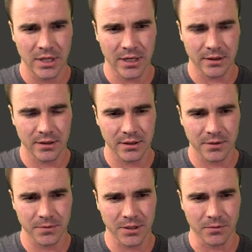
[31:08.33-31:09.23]
yeah,
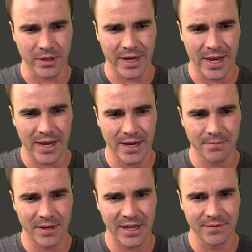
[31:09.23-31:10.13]
this was okay. I
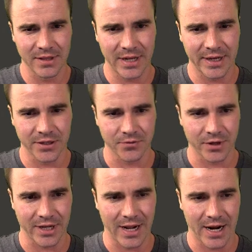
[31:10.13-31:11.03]
mean, even letting his
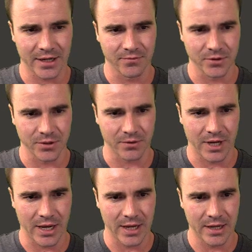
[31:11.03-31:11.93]
rook get active was
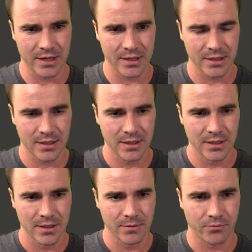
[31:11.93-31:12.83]
okay.
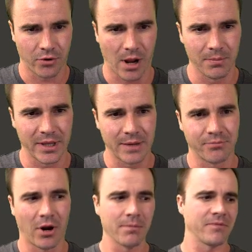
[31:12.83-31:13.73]
Probably
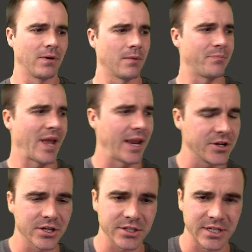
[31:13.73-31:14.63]
from a
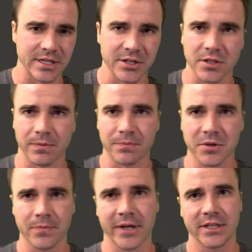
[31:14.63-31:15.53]
patience and discipline
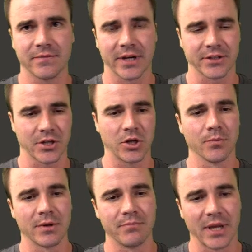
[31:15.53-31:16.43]
perspective against a
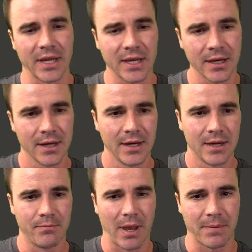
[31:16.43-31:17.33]
human being,
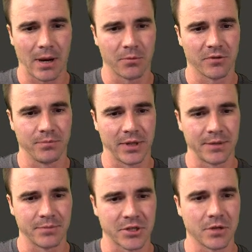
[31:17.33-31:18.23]
maybe I would have
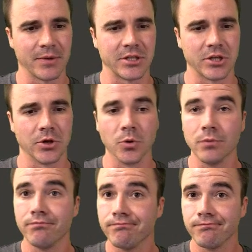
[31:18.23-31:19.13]
played bishop
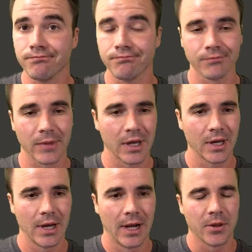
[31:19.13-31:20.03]
e2.
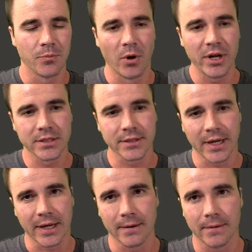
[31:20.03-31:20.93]
The point is,
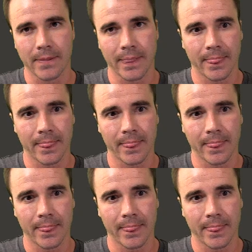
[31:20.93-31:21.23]
like,